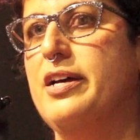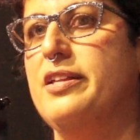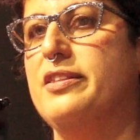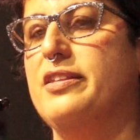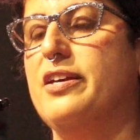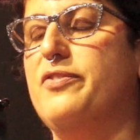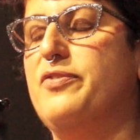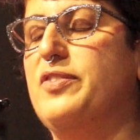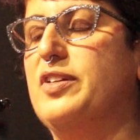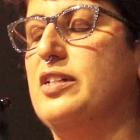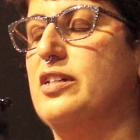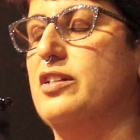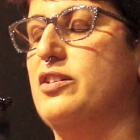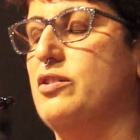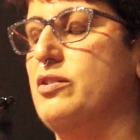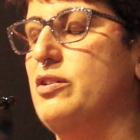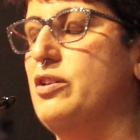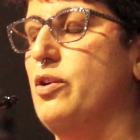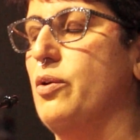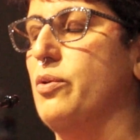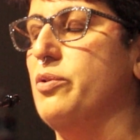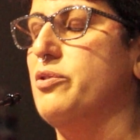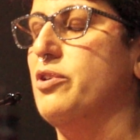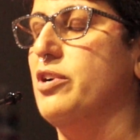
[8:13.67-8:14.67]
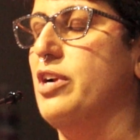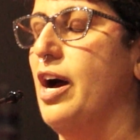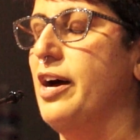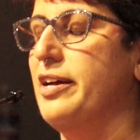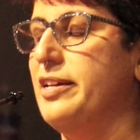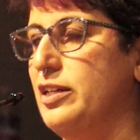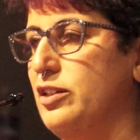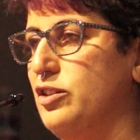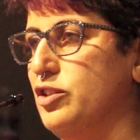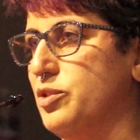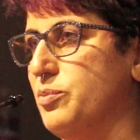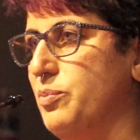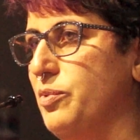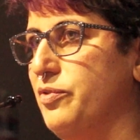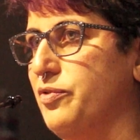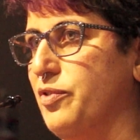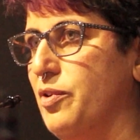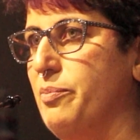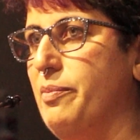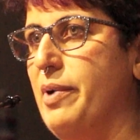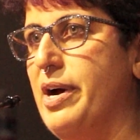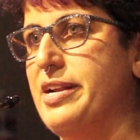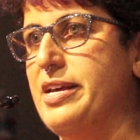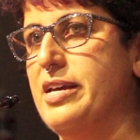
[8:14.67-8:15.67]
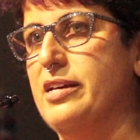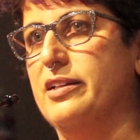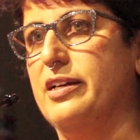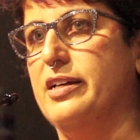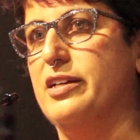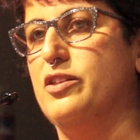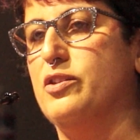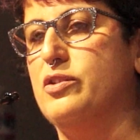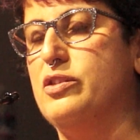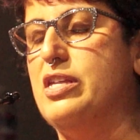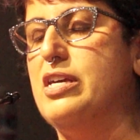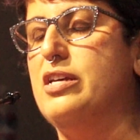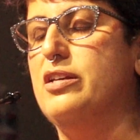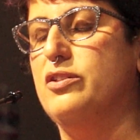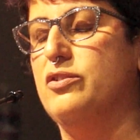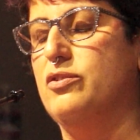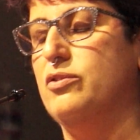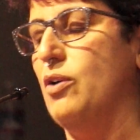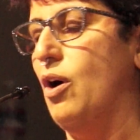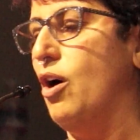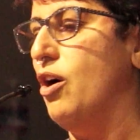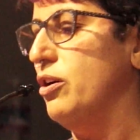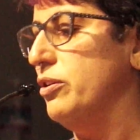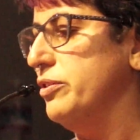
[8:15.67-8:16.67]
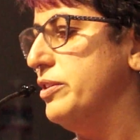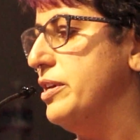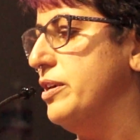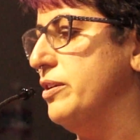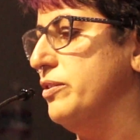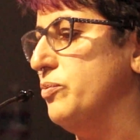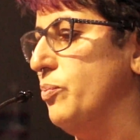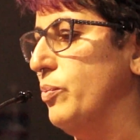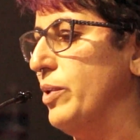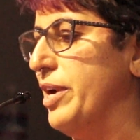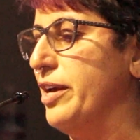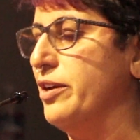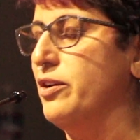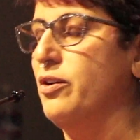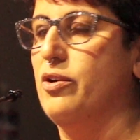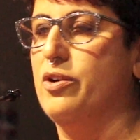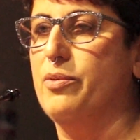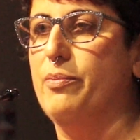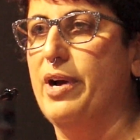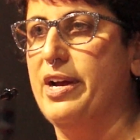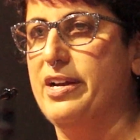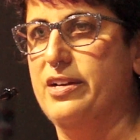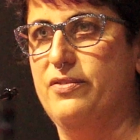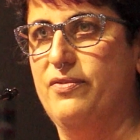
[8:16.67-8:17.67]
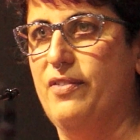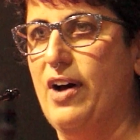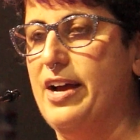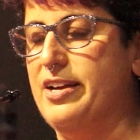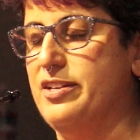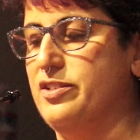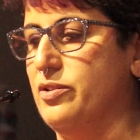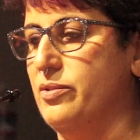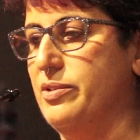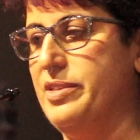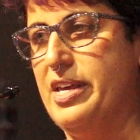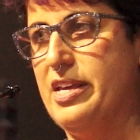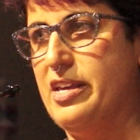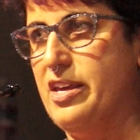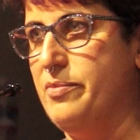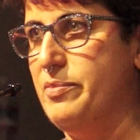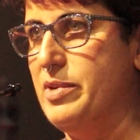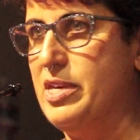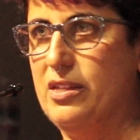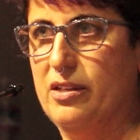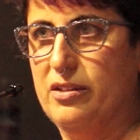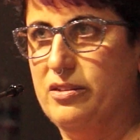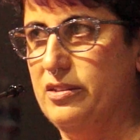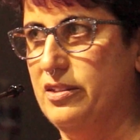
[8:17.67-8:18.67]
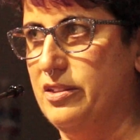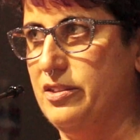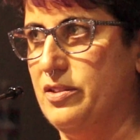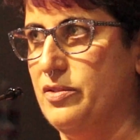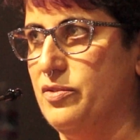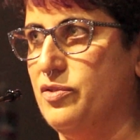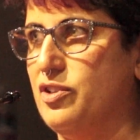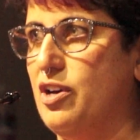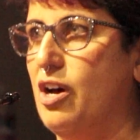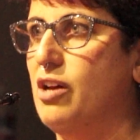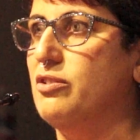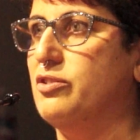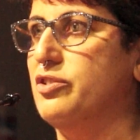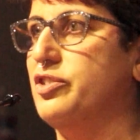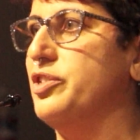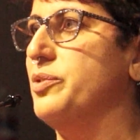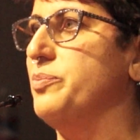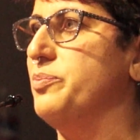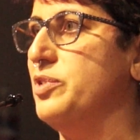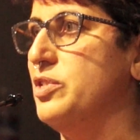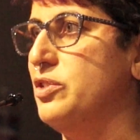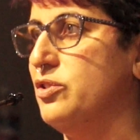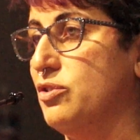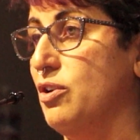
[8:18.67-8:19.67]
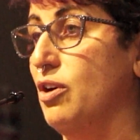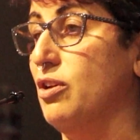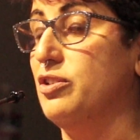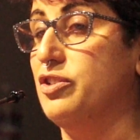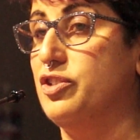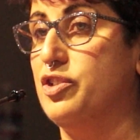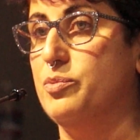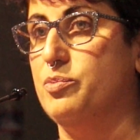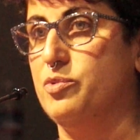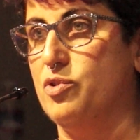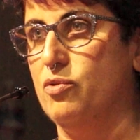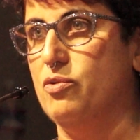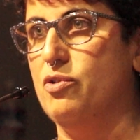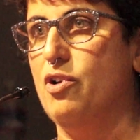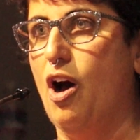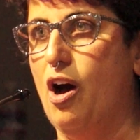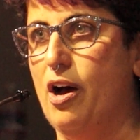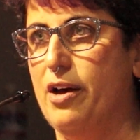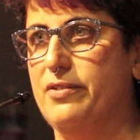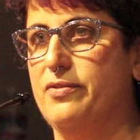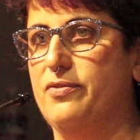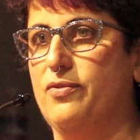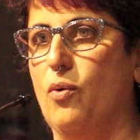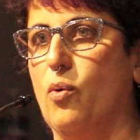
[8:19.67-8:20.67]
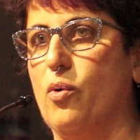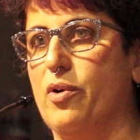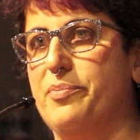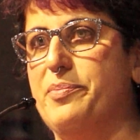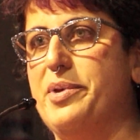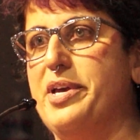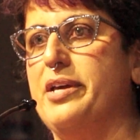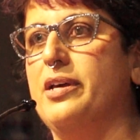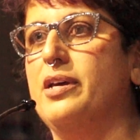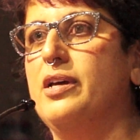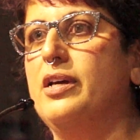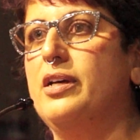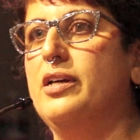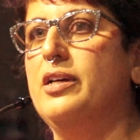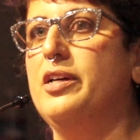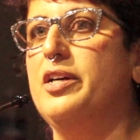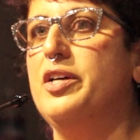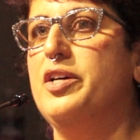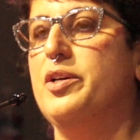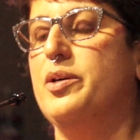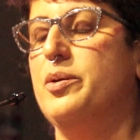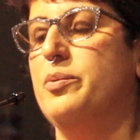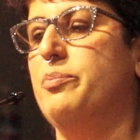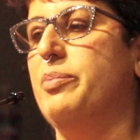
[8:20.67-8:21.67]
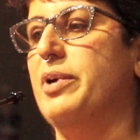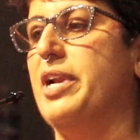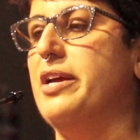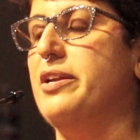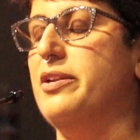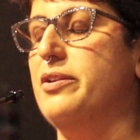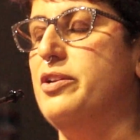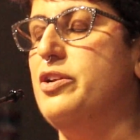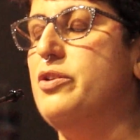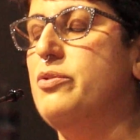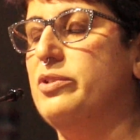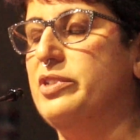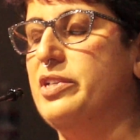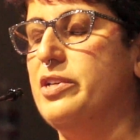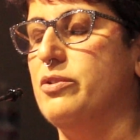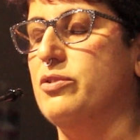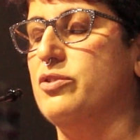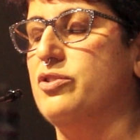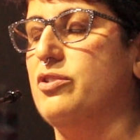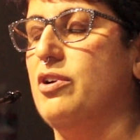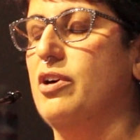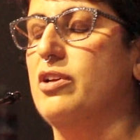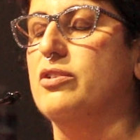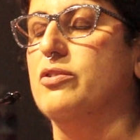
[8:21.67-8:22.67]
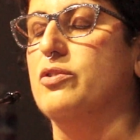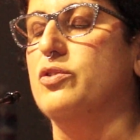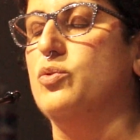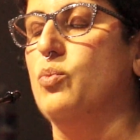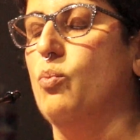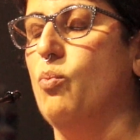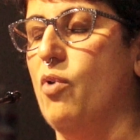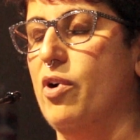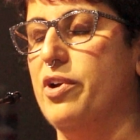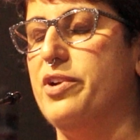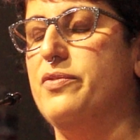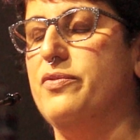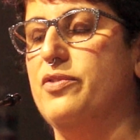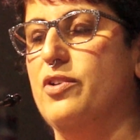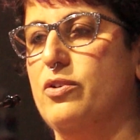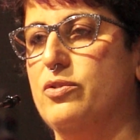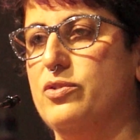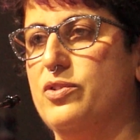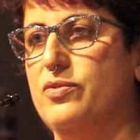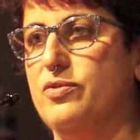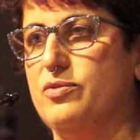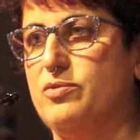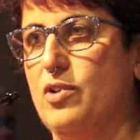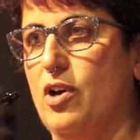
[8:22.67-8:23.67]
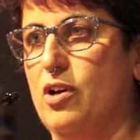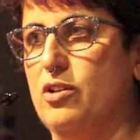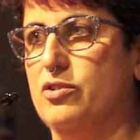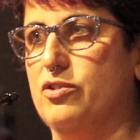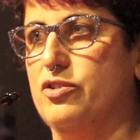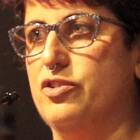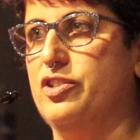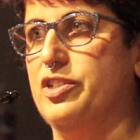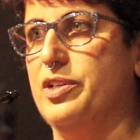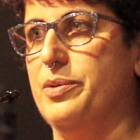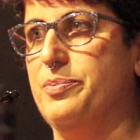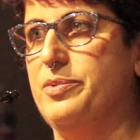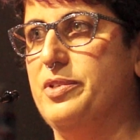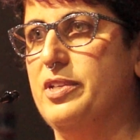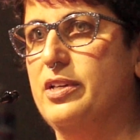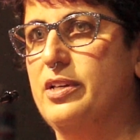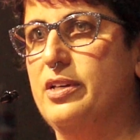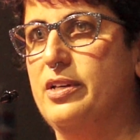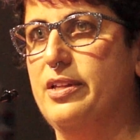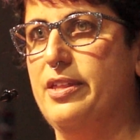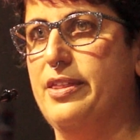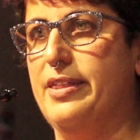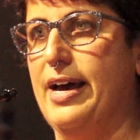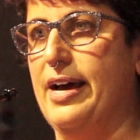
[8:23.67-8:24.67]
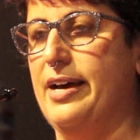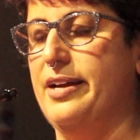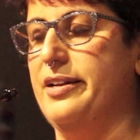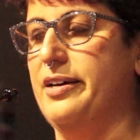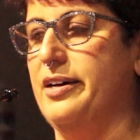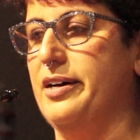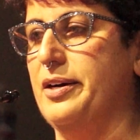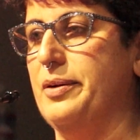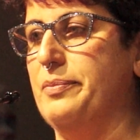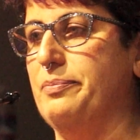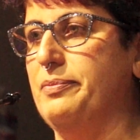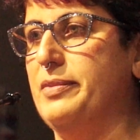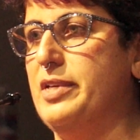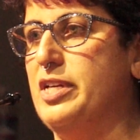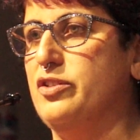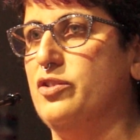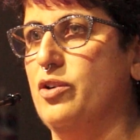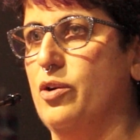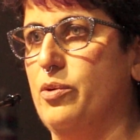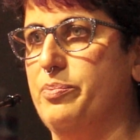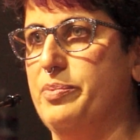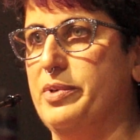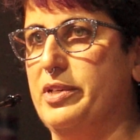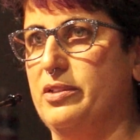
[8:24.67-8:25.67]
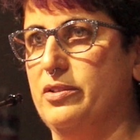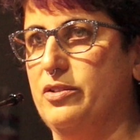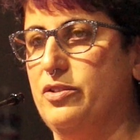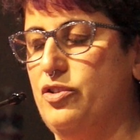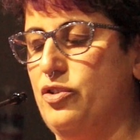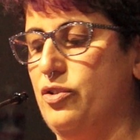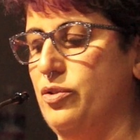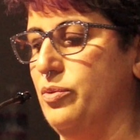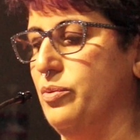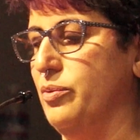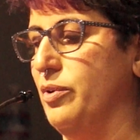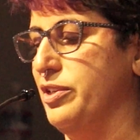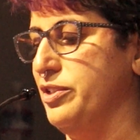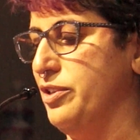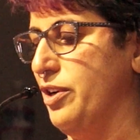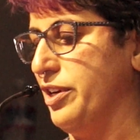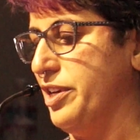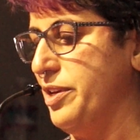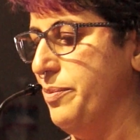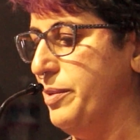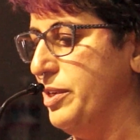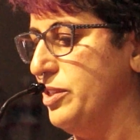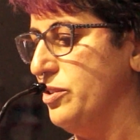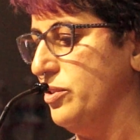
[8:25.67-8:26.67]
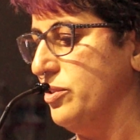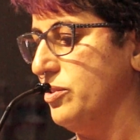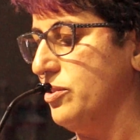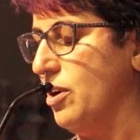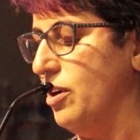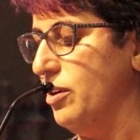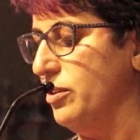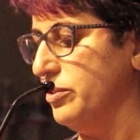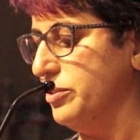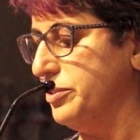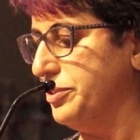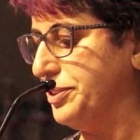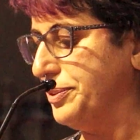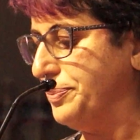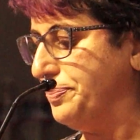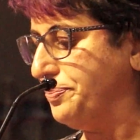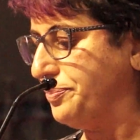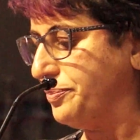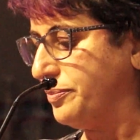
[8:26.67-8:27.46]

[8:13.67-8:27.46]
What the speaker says: They feel like, you know, they're not eligible for money. Like all these, when I go to my advisor and they give me this list of scholarships, these scholarships are not for me. New Leader Scholar is one of those scholarships that is open to undocumented scholars.